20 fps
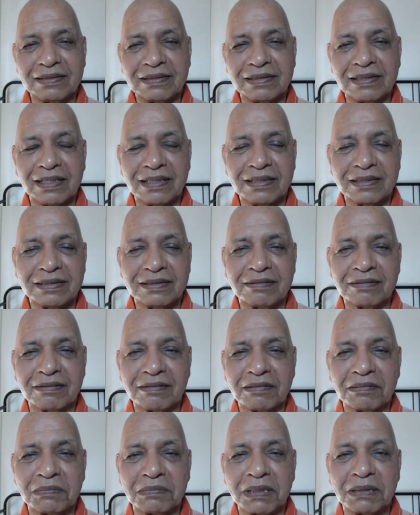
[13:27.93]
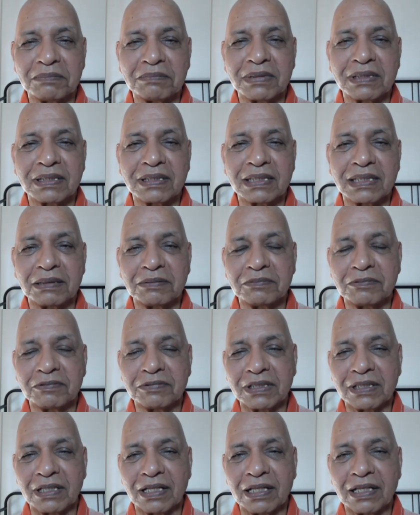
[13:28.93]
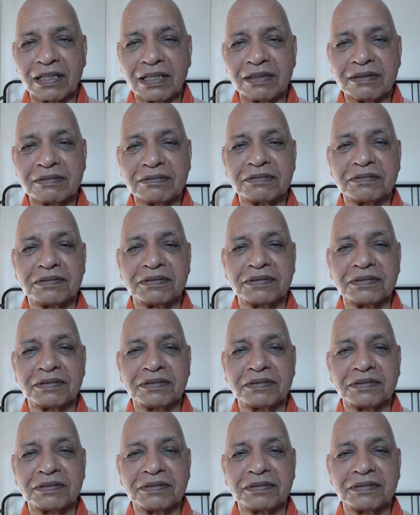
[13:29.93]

just remember them with love.